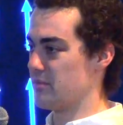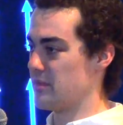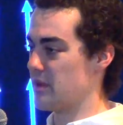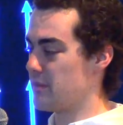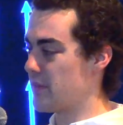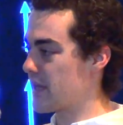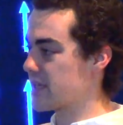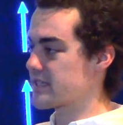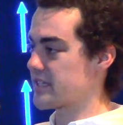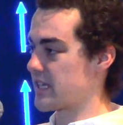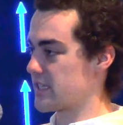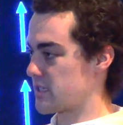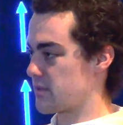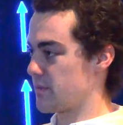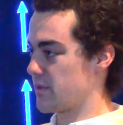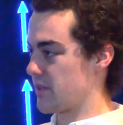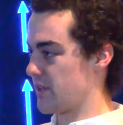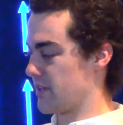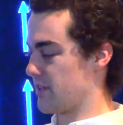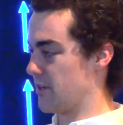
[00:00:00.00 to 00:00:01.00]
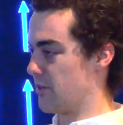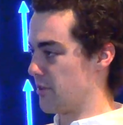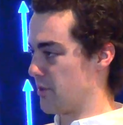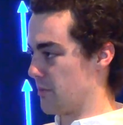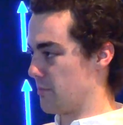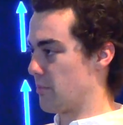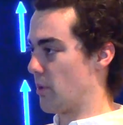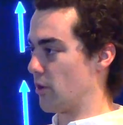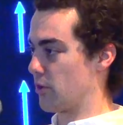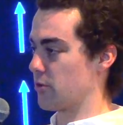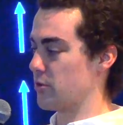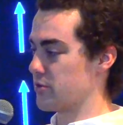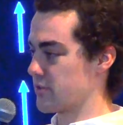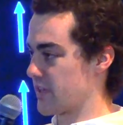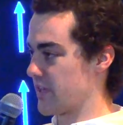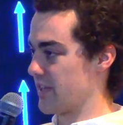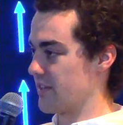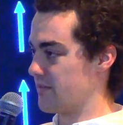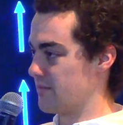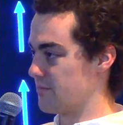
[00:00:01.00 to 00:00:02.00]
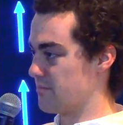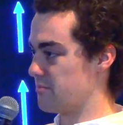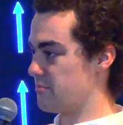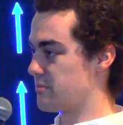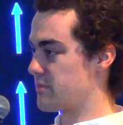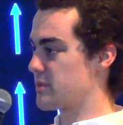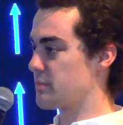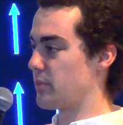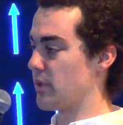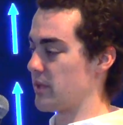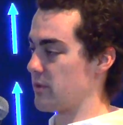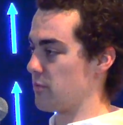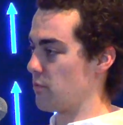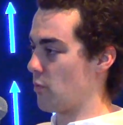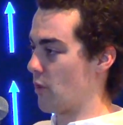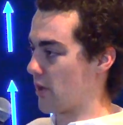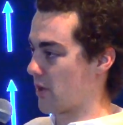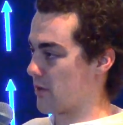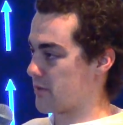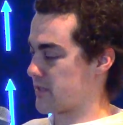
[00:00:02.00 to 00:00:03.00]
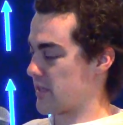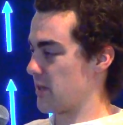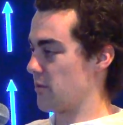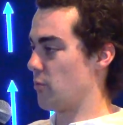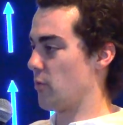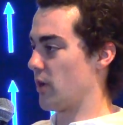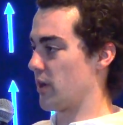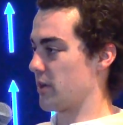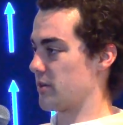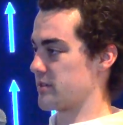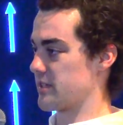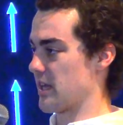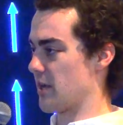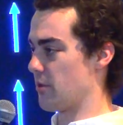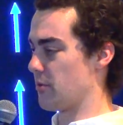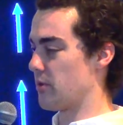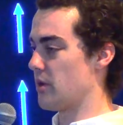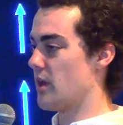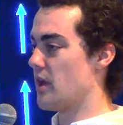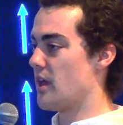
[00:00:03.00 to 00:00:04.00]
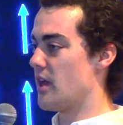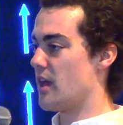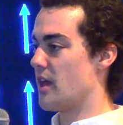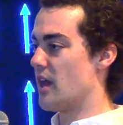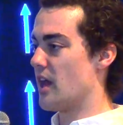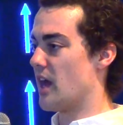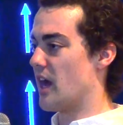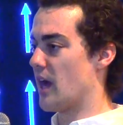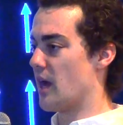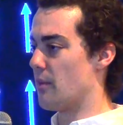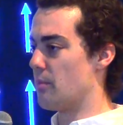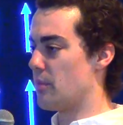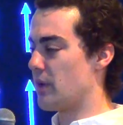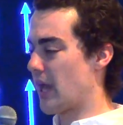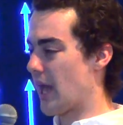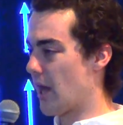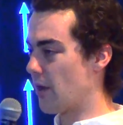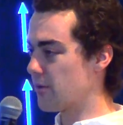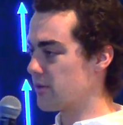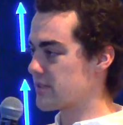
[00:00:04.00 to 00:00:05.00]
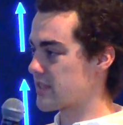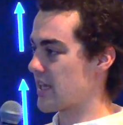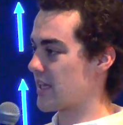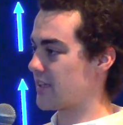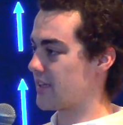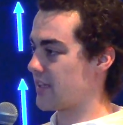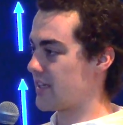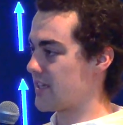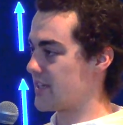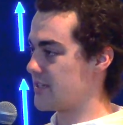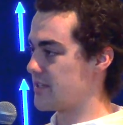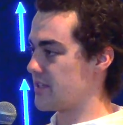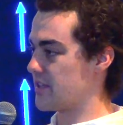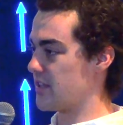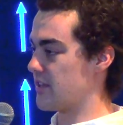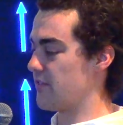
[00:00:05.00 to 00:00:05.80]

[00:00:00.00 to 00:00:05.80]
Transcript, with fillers: It makes sense to me that you know the particles can split and one goes in and one goes out. Yes. Um, but how does that lead to the